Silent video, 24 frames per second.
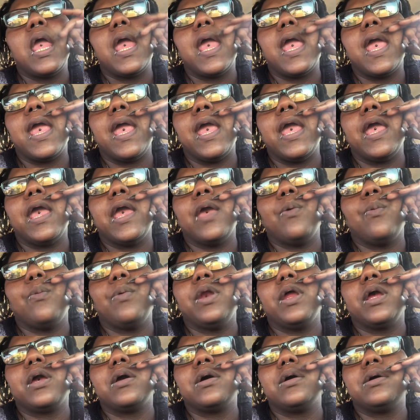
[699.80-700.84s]
And when
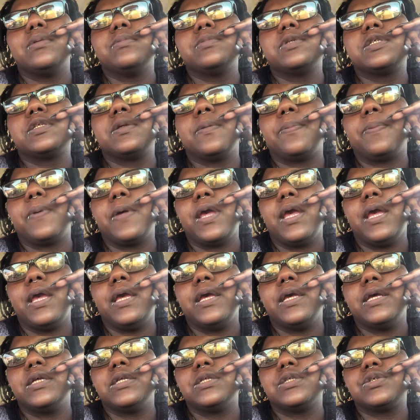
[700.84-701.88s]
it comes to
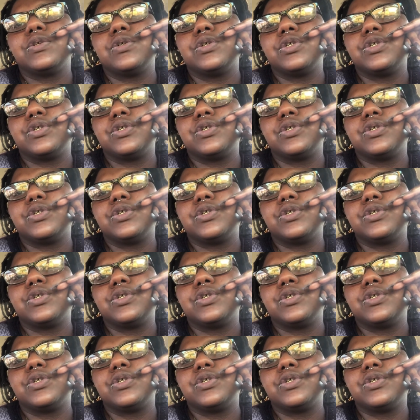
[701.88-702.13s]
pants or